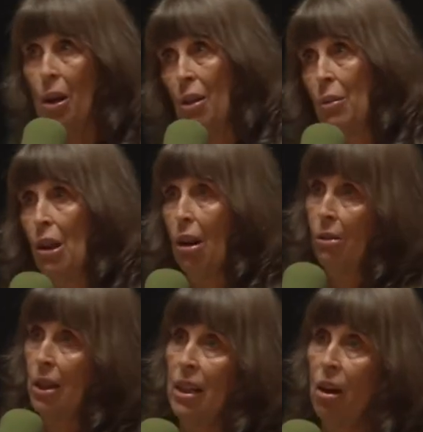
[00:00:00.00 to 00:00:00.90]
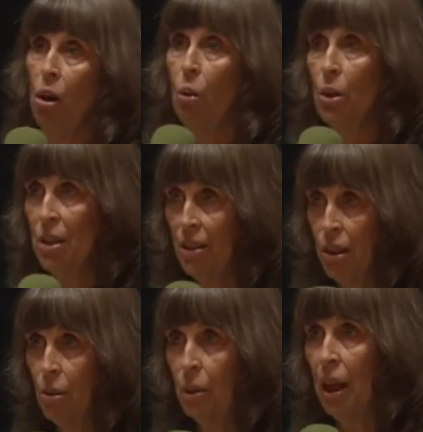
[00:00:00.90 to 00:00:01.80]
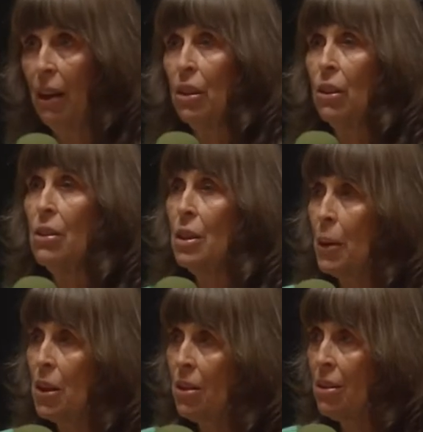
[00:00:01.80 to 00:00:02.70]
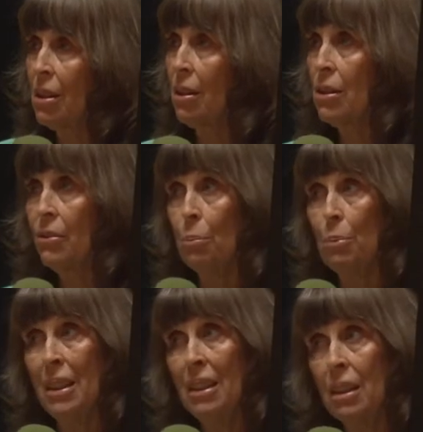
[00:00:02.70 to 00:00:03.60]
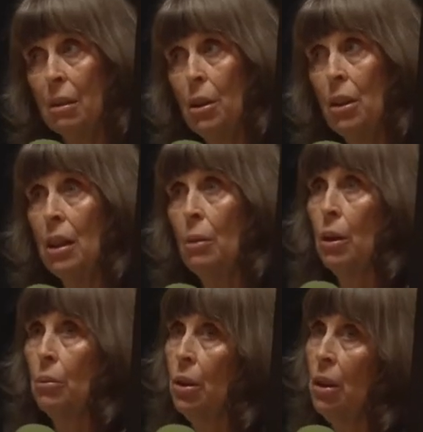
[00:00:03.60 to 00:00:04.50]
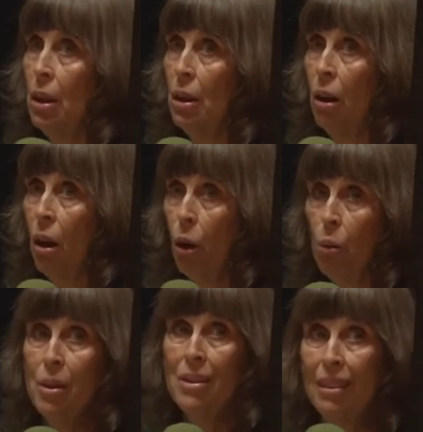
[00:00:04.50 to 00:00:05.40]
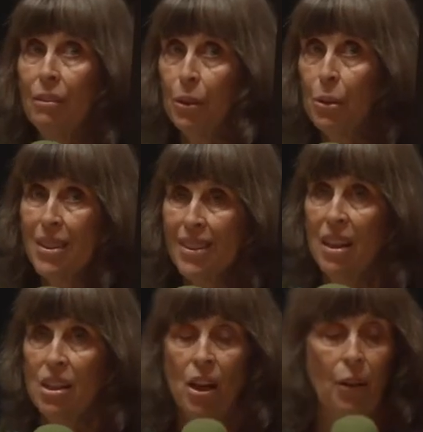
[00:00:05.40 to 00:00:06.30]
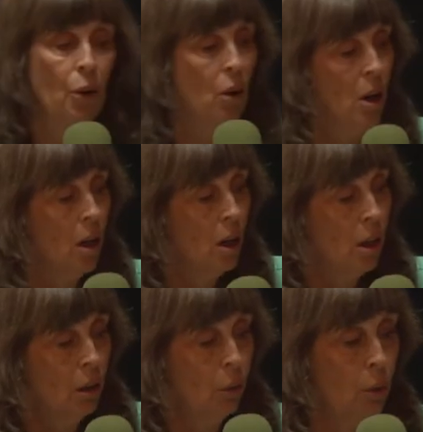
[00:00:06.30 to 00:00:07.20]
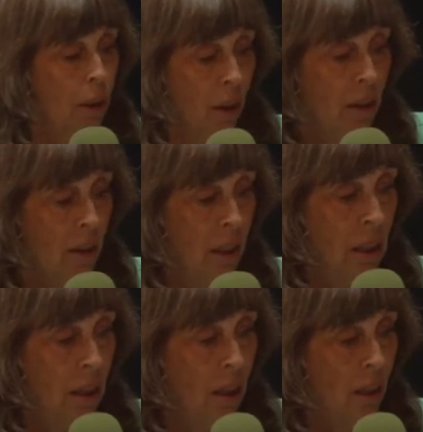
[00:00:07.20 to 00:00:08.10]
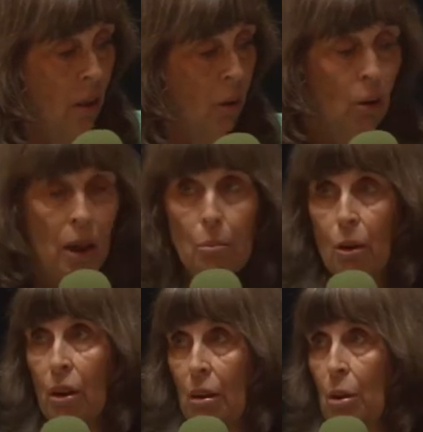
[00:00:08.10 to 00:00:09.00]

the way we already always do. We haven't learned special skills for being in community where we're always influencing each other. We're going to need a whole lot more